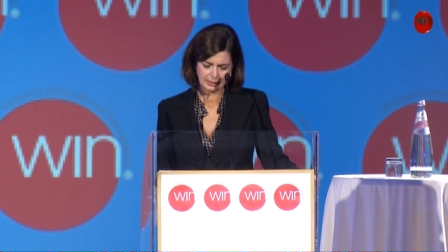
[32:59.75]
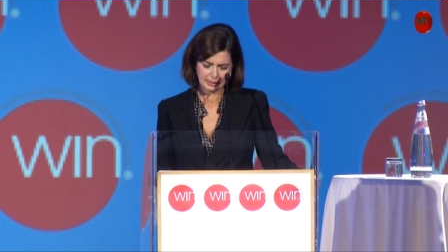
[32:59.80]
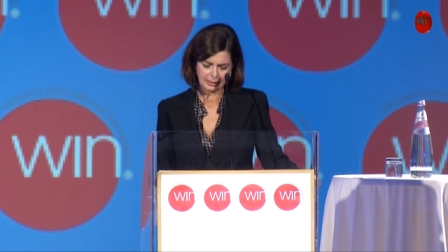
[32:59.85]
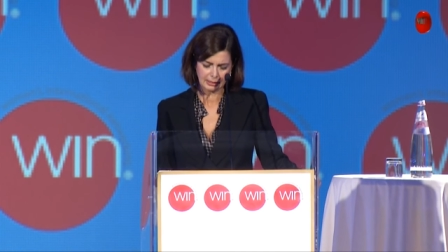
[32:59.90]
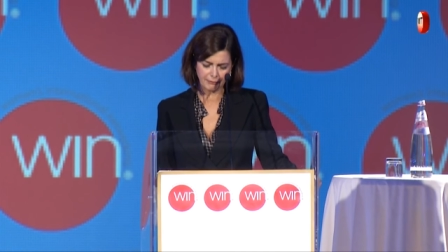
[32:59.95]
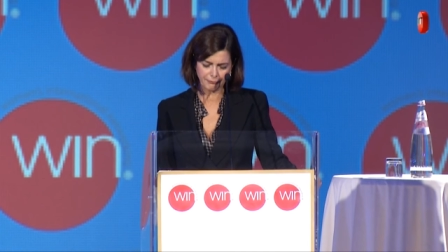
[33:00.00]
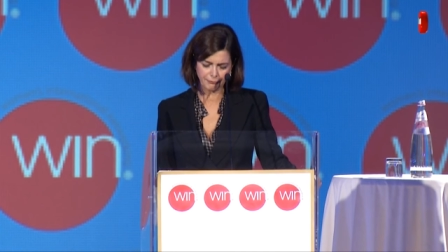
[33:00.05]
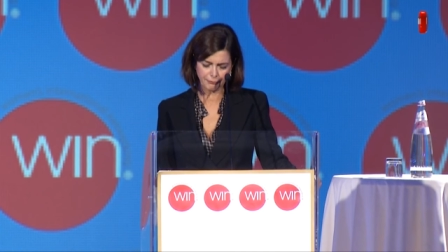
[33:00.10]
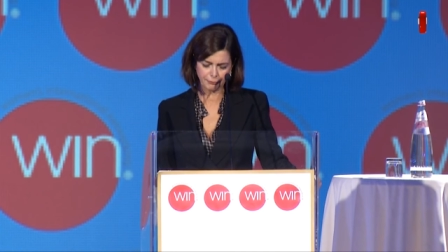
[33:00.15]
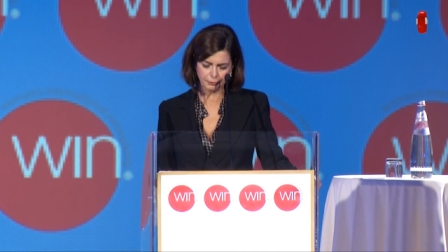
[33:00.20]

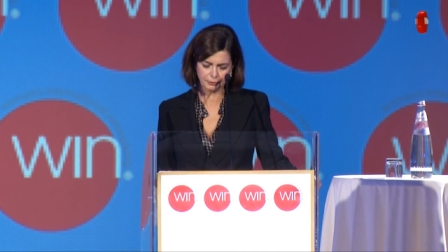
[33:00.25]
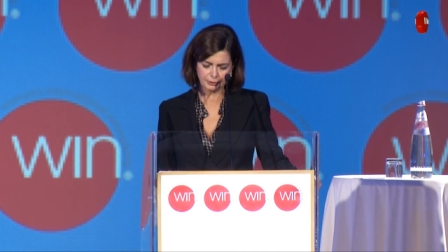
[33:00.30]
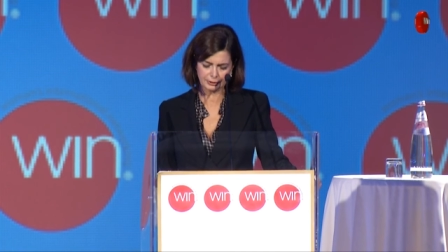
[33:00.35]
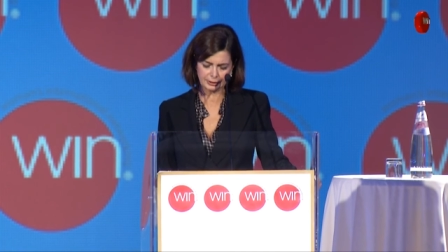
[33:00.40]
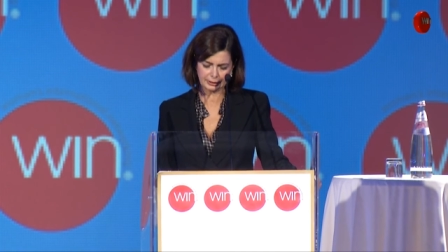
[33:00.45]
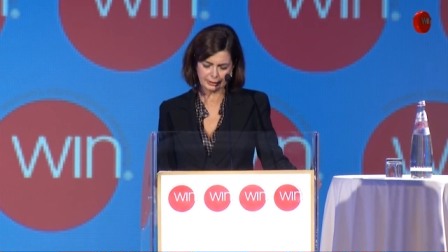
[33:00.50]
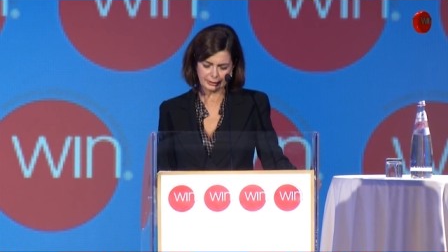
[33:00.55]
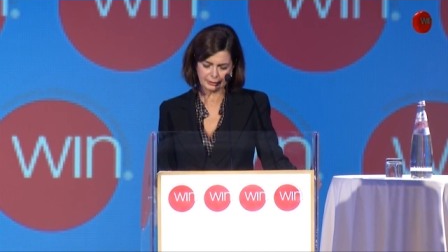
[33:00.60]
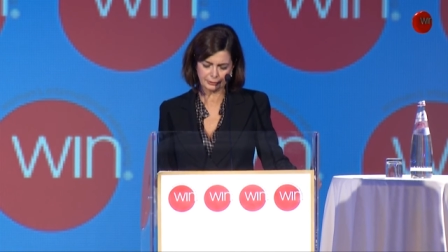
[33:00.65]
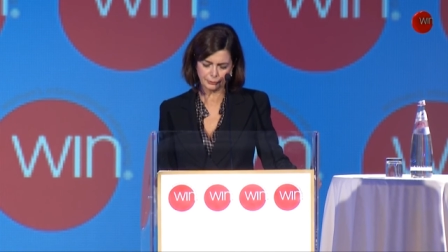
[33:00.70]

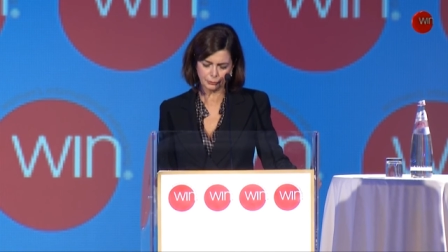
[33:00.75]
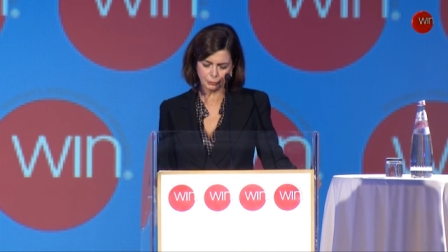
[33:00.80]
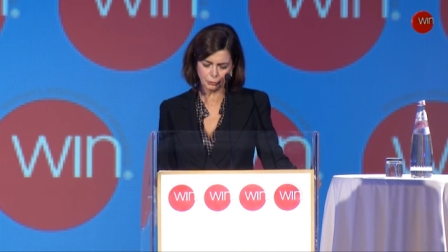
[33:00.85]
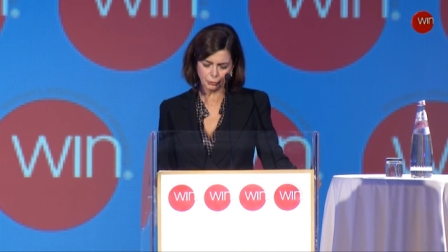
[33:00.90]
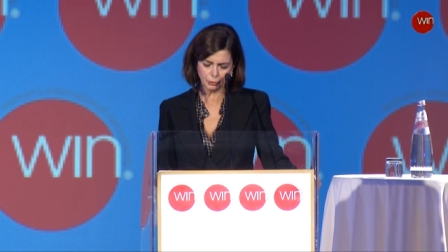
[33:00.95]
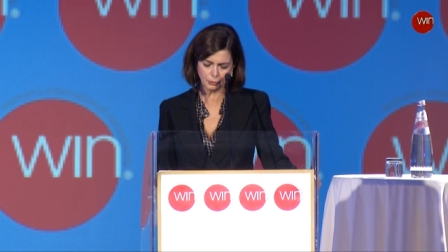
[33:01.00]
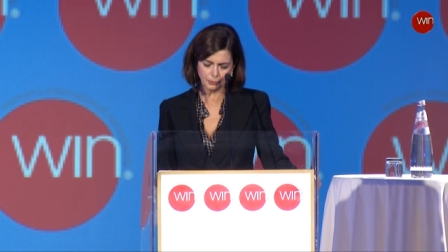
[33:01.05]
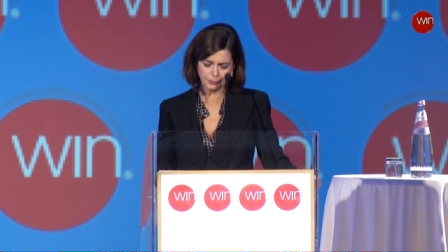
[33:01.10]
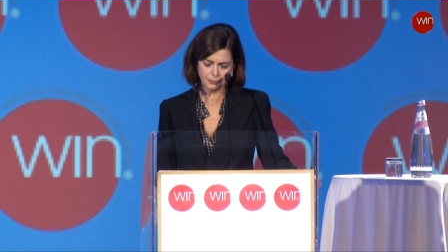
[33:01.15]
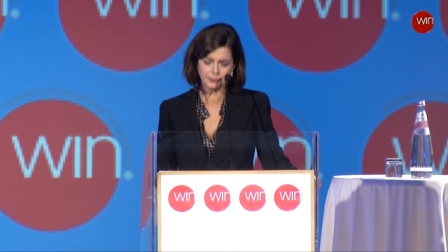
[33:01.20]
unfolding in
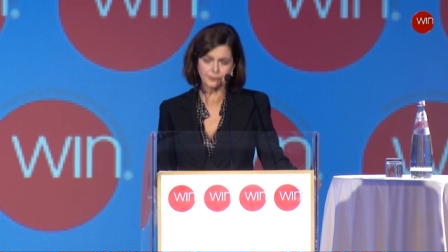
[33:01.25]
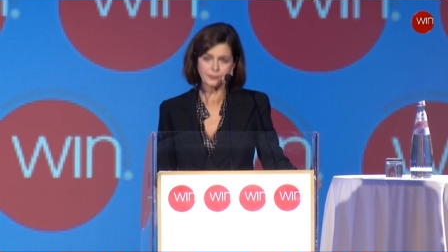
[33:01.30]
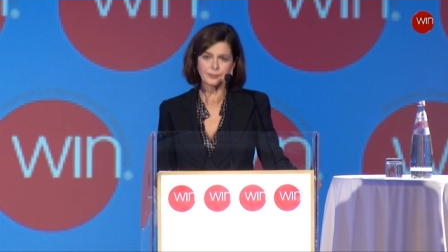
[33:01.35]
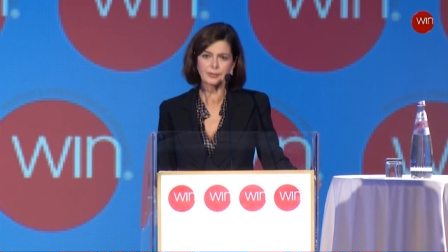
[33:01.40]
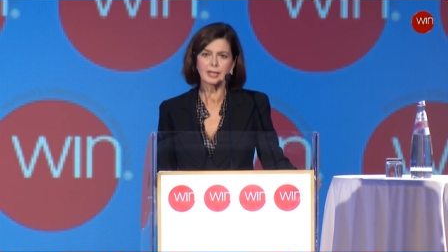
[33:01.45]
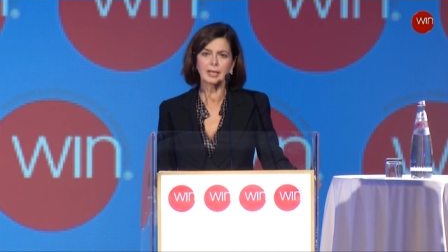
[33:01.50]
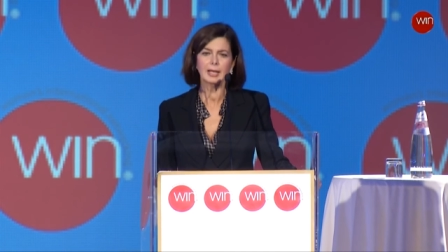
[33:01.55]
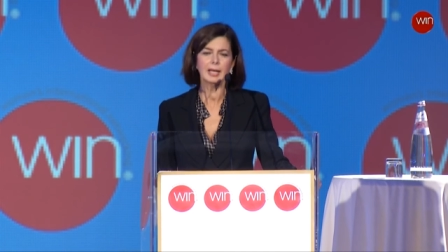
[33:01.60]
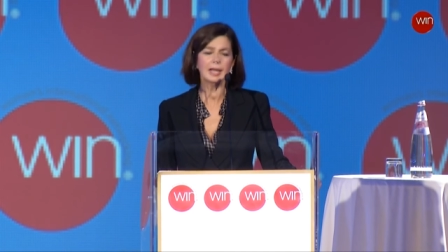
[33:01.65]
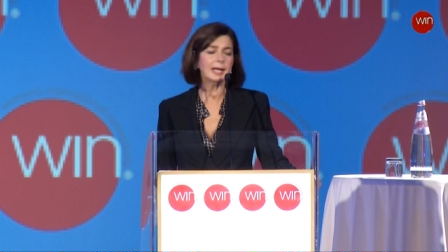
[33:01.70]
Europe,
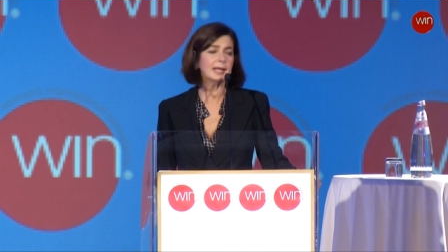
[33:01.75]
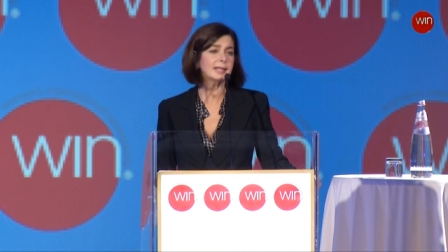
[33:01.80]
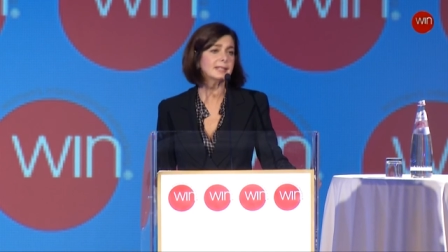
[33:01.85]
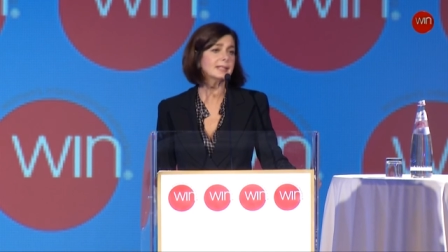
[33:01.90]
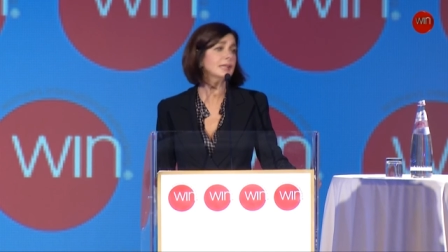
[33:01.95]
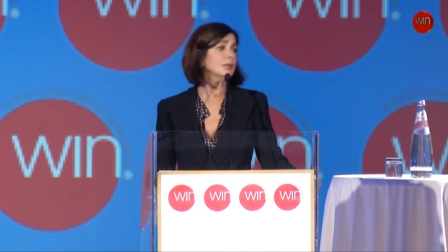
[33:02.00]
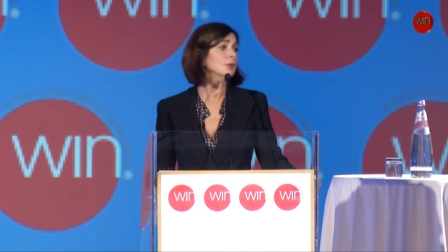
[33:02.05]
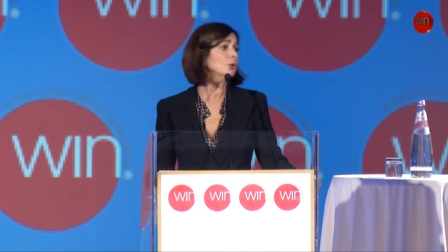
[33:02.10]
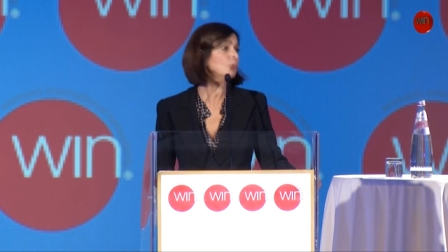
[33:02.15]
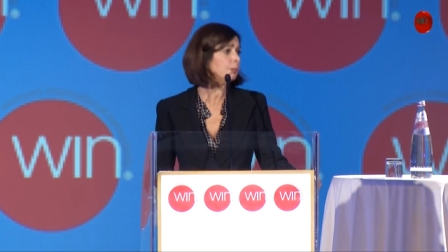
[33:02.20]
as
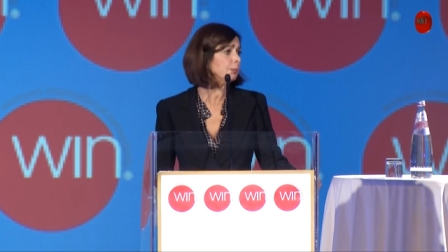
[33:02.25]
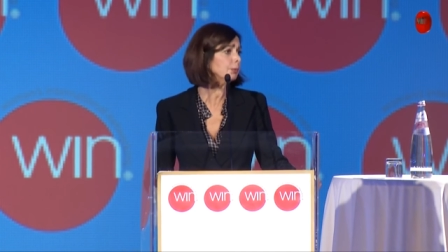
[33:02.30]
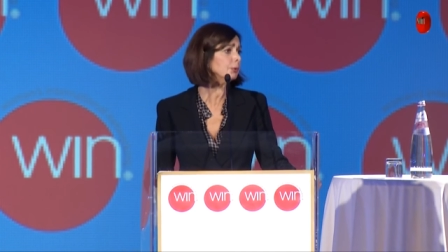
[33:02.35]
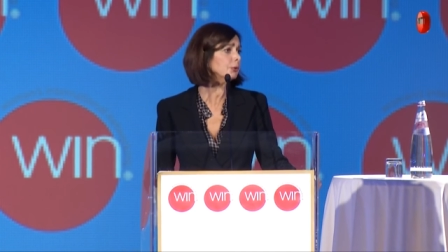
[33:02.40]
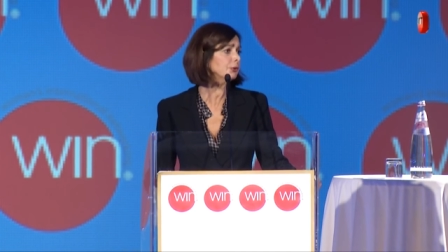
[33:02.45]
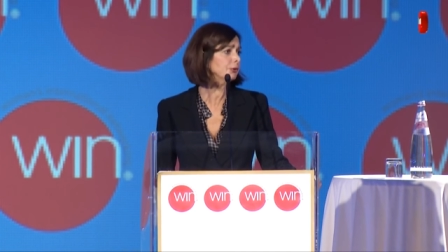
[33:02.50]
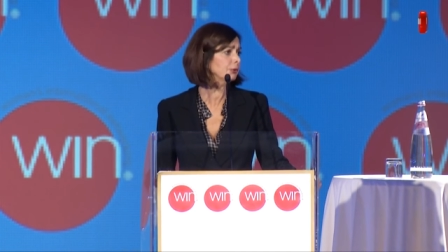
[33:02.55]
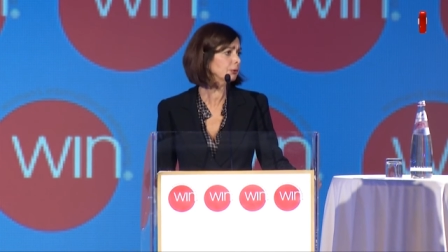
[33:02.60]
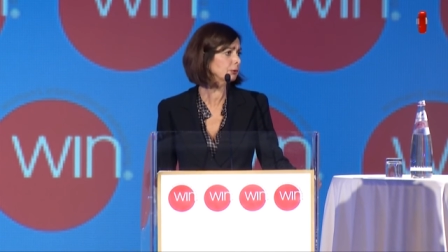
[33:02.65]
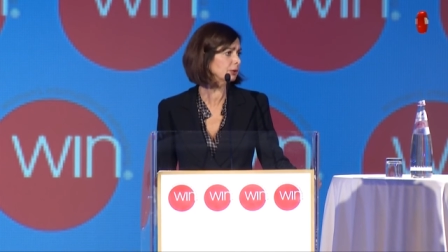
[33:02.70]
an
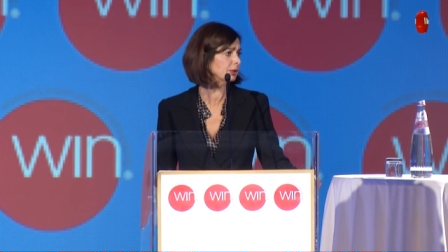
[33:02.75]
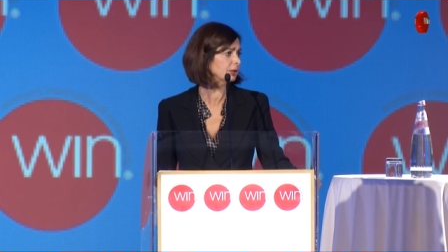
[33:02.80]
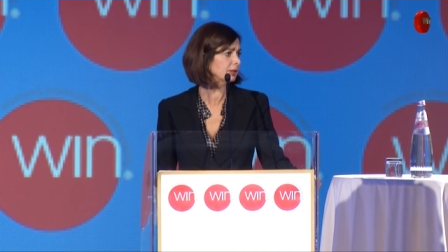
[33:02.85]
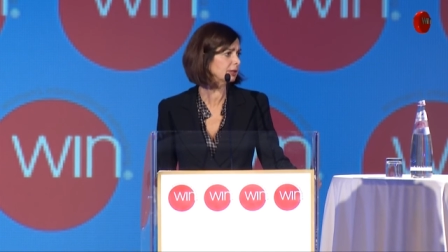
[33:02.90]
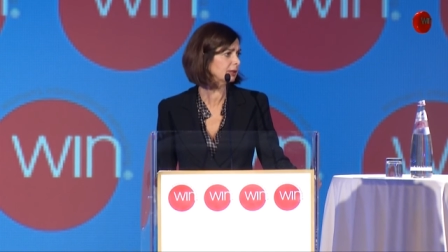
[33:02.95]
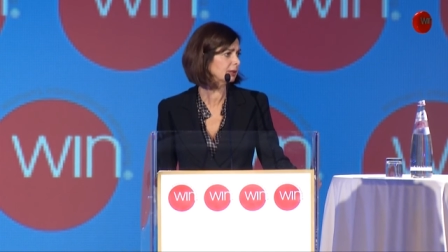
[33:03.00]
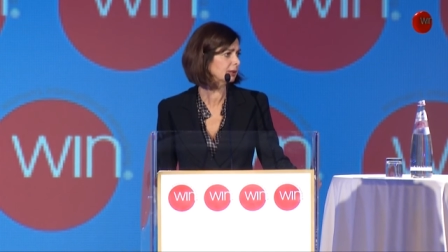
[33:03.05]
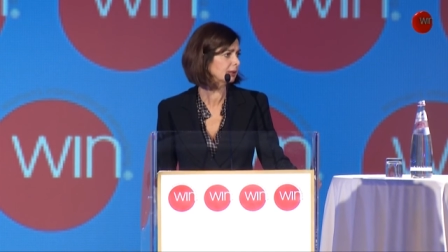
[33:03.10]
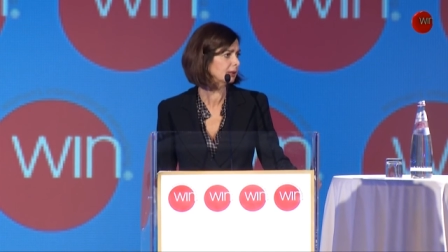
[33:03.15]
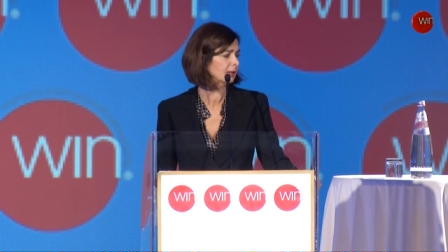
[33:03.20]

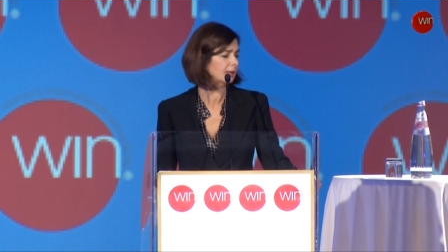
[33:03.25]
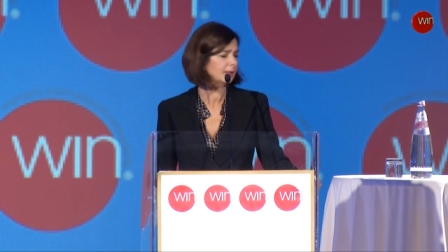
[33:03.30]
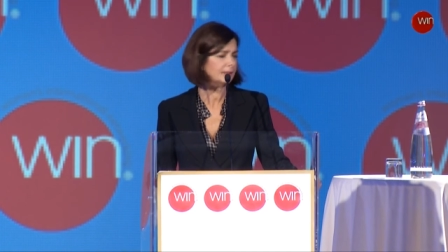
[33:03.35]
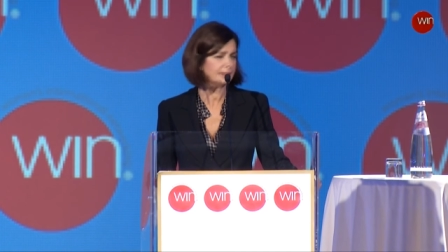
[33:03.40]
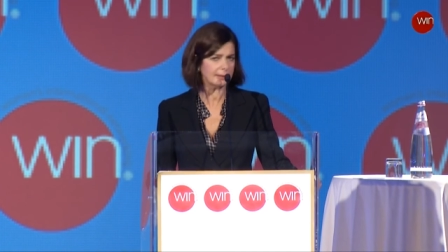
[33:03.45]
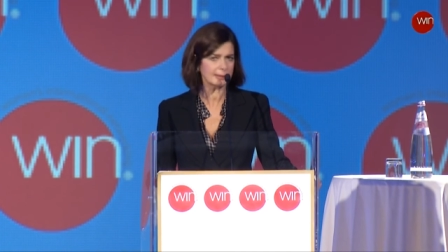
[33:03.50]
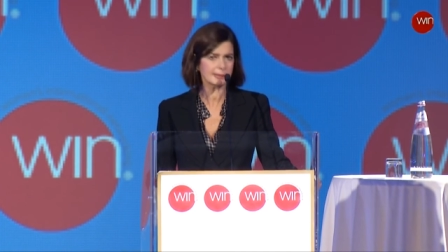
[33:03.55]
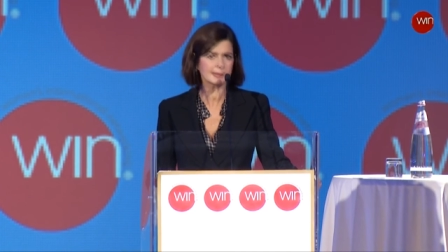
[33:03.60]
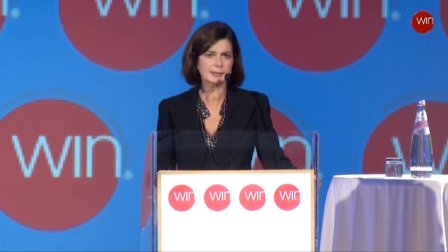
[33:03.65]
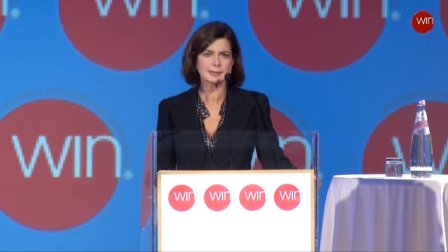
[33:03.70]
opportunity.
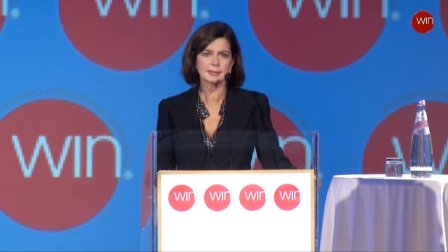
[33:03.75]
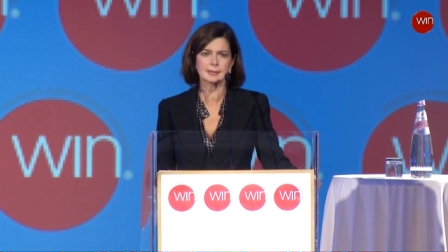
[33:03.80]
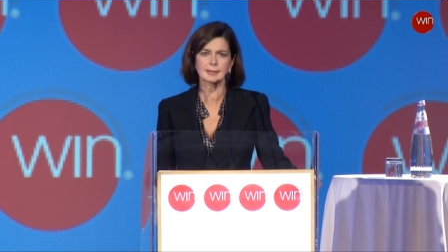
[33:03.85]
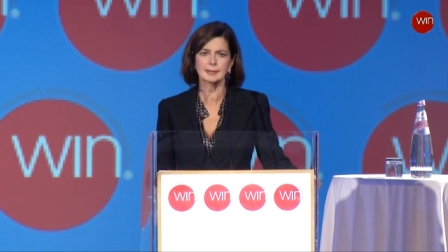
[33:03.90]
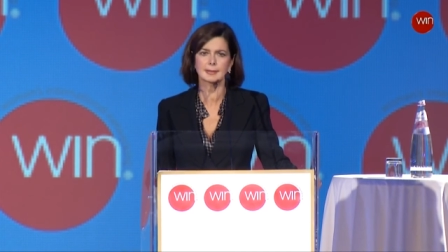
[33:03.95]
Yes,